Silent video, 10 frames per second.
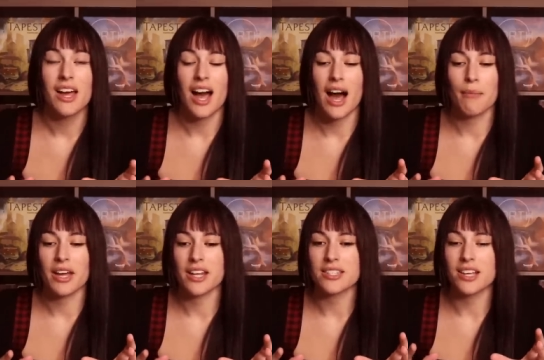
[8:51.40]
Um,
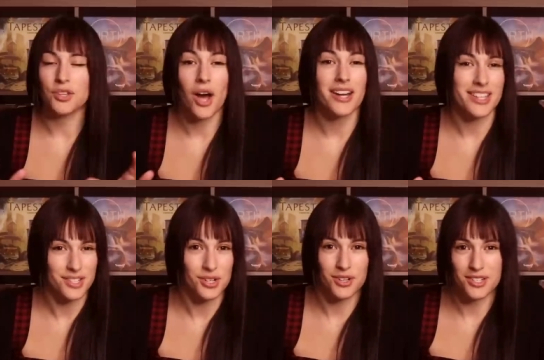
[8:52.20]
and it's a lot
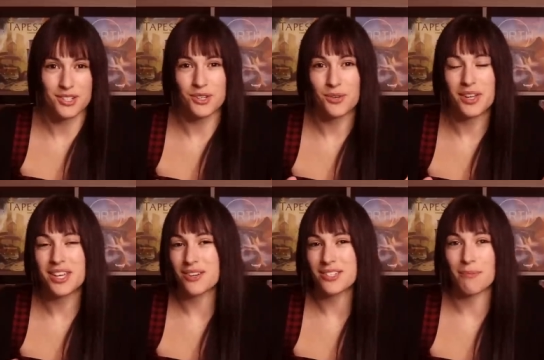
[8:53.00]
easier to
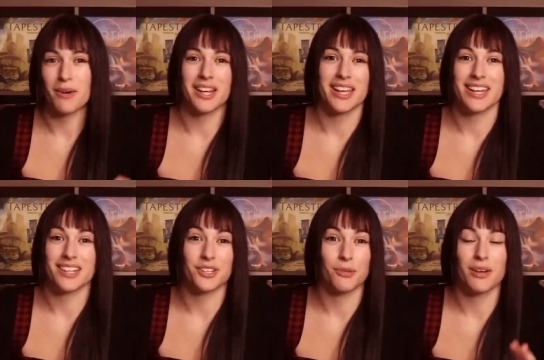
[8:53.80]
hear somebody in a
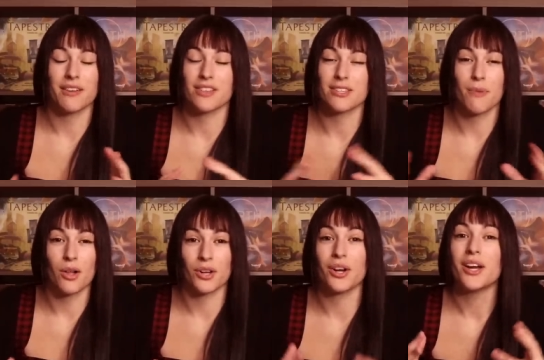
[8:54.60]
little bit of a
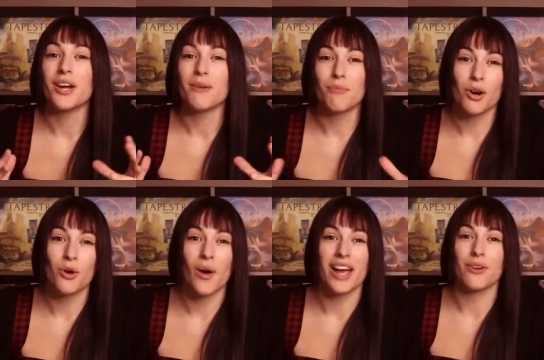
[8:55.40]
smaller, more
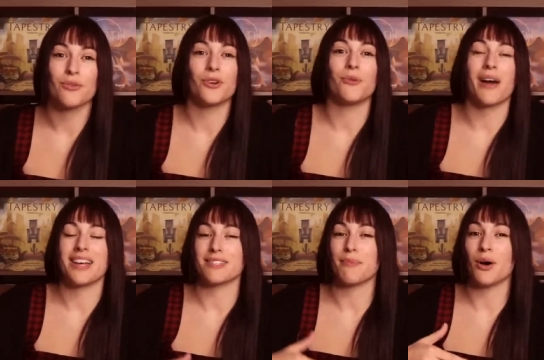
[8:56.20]
quiet room
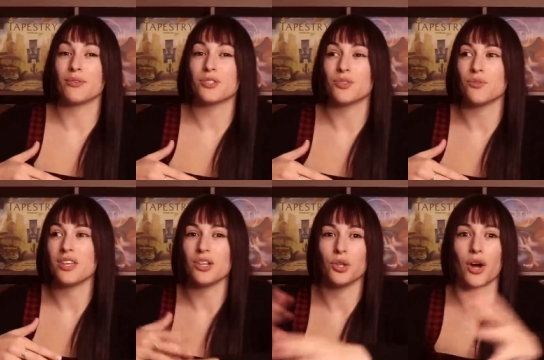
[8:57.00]
as opposed to
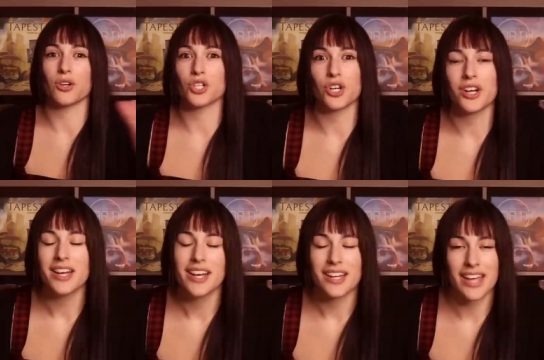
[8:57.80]
the larger
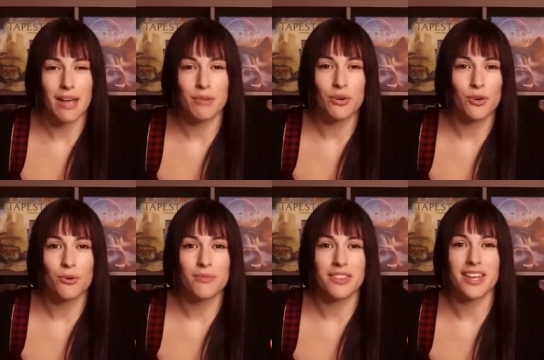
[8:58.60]
gaming
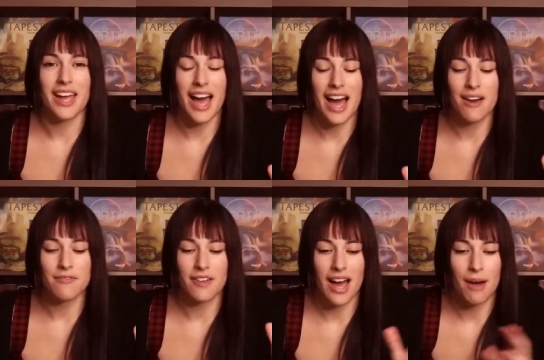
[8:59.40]
room that they
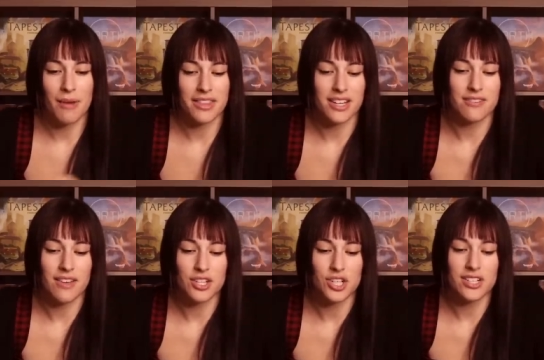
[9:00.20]
have um, at the
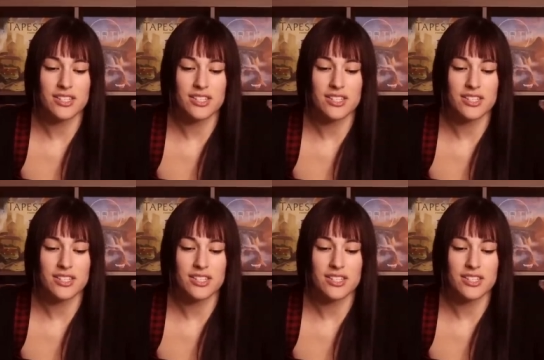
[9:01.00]
convention.